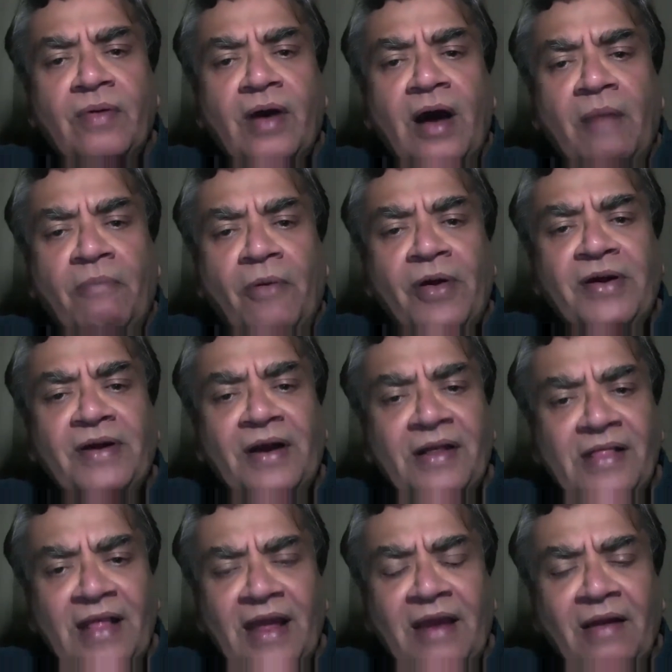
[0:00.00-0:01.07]

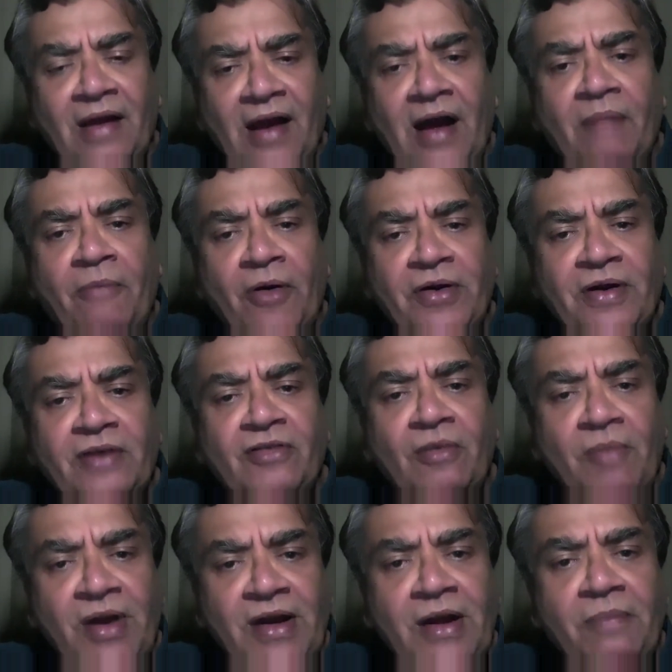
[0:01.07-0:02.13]
appointed some
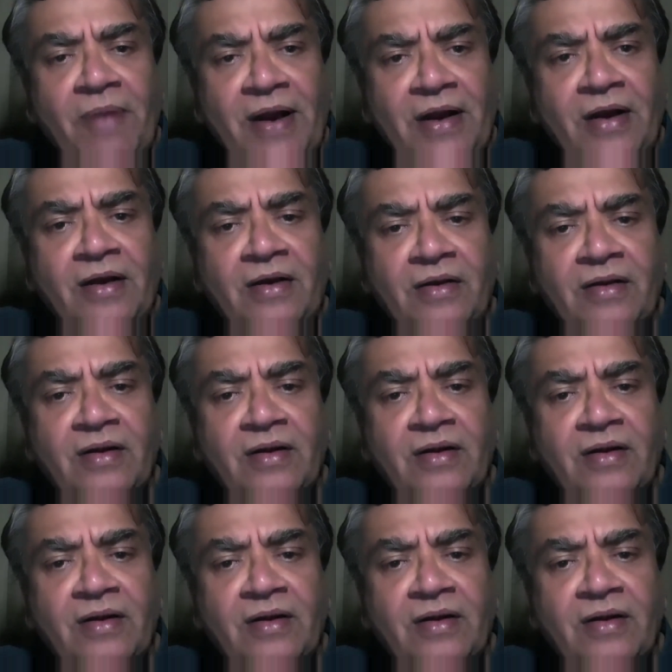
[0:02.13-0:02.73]
independent